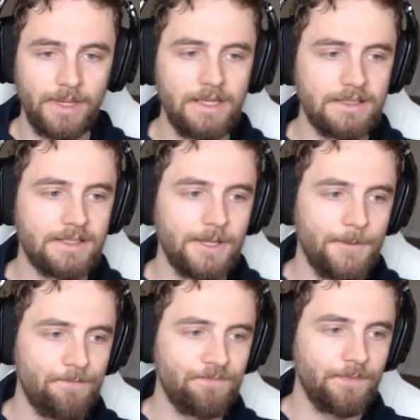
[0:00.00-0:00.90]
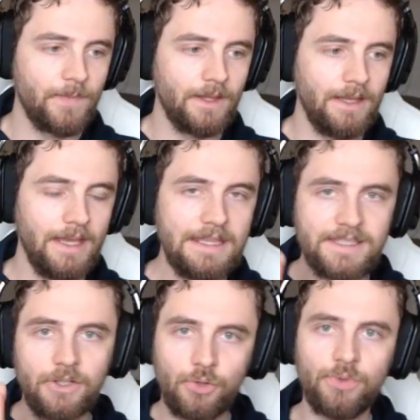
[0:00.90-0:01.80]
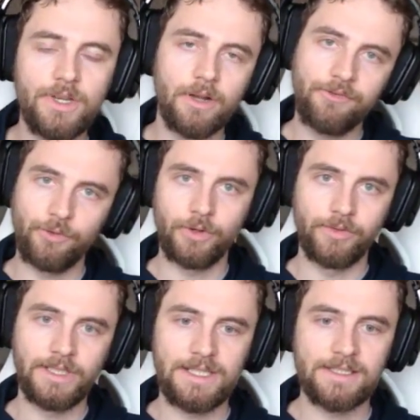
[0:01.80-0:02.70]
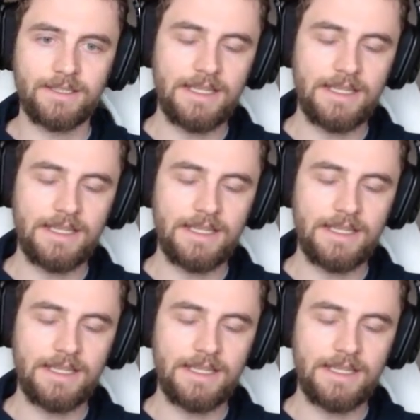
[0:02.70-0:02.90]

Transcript: is it good enough for a release?